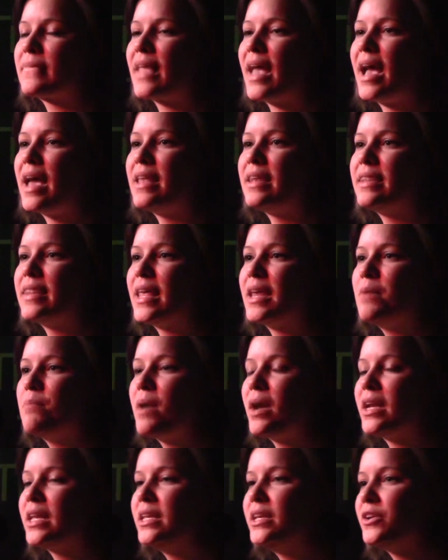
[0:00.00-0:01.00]
And then
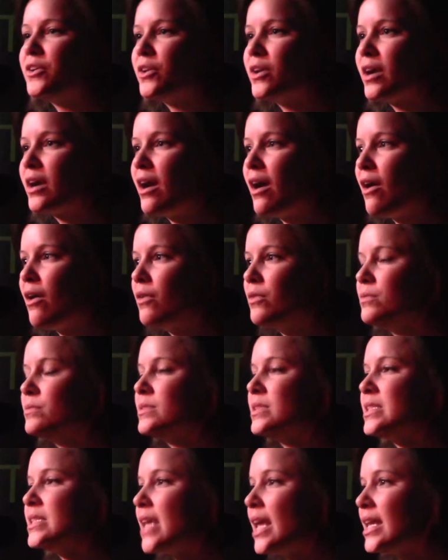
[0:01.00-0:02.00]
about a year ago,
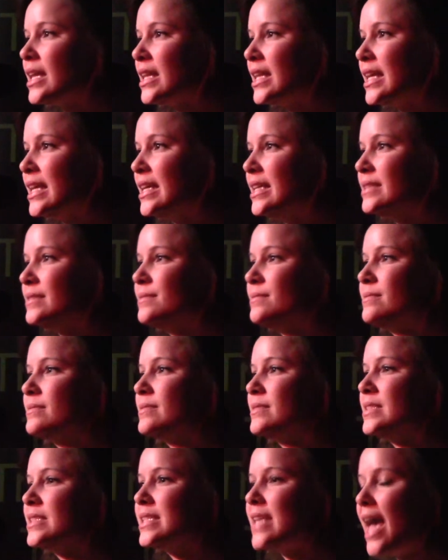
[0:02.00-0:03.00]
suddenly,
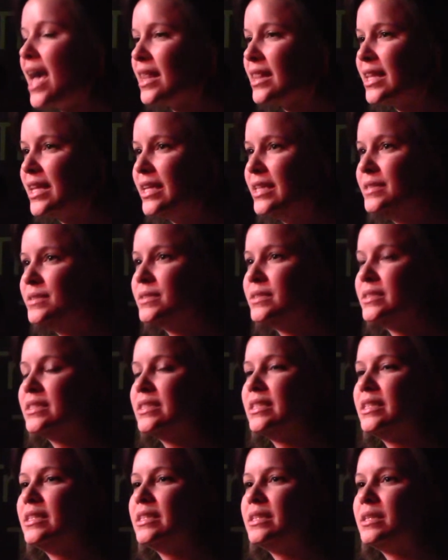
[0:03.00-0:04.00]
sadly,
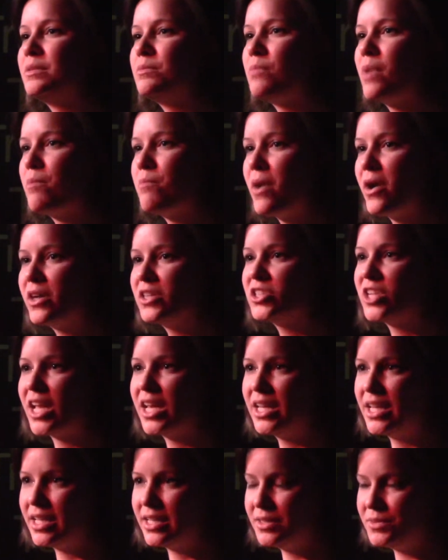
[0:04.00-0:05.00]
my marriage
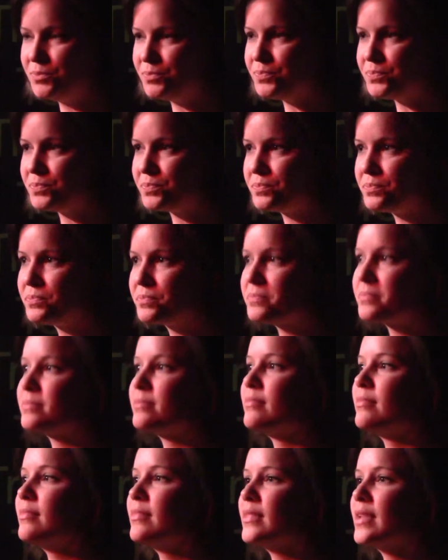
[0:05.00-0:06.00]
ended.
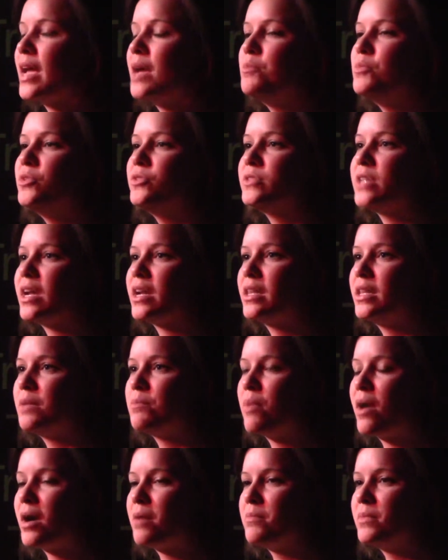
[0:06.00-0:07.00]
I moved out of the
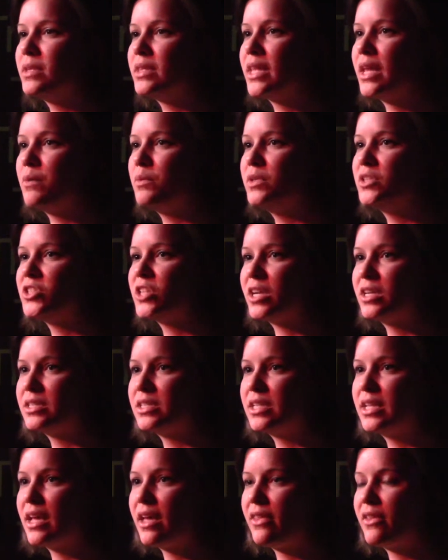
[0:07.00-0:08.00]
apartment that we shared
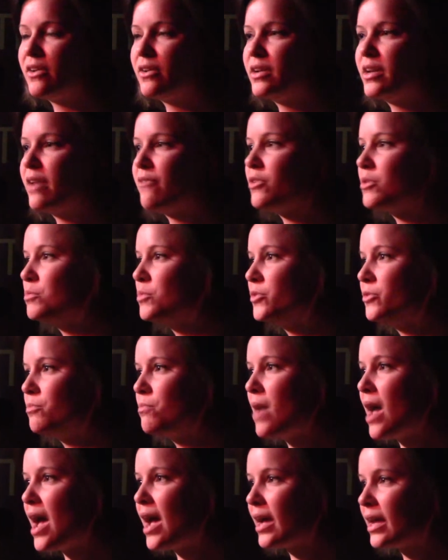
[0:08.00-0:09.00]
together and never moved
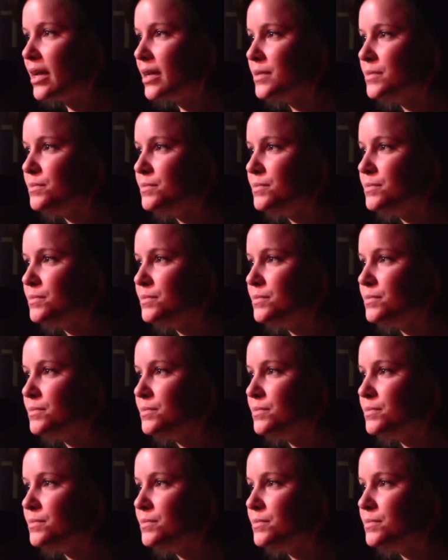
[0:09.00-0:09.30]
back.